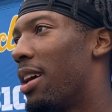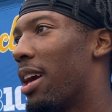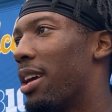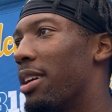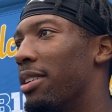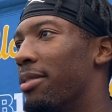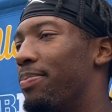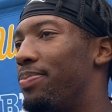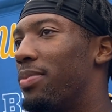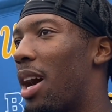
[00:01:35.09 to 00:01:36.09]
and
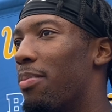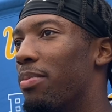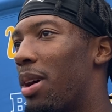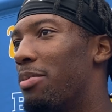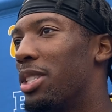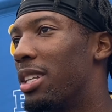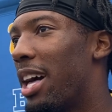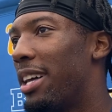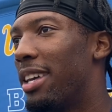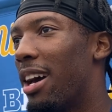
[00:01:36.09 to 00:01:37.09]
I'm I'm just
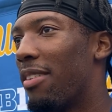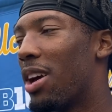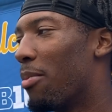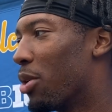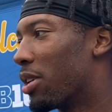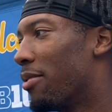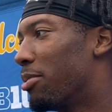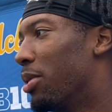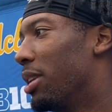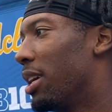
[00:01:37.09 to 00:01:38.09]
glad that I've got more
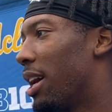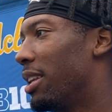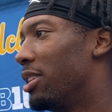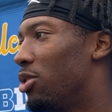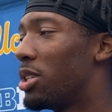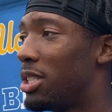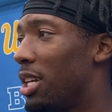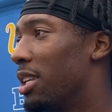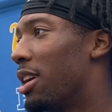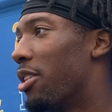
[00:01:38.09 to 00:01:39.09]
comfortable in it, and you can see
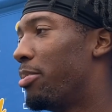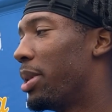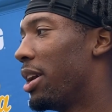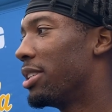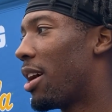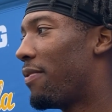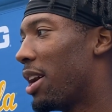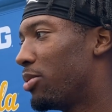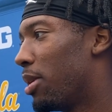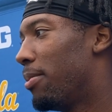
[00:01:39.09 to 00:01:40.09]
it in the other players how
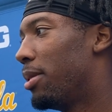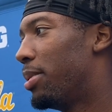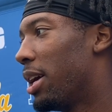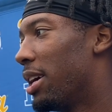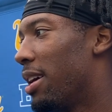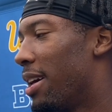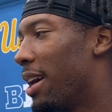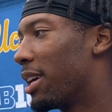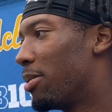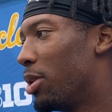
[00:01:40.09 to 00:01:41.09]
fast we're able to play
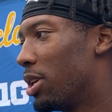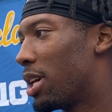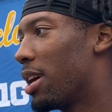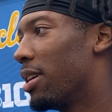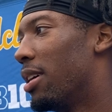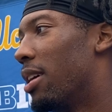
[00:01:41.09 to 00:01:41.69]
and communicate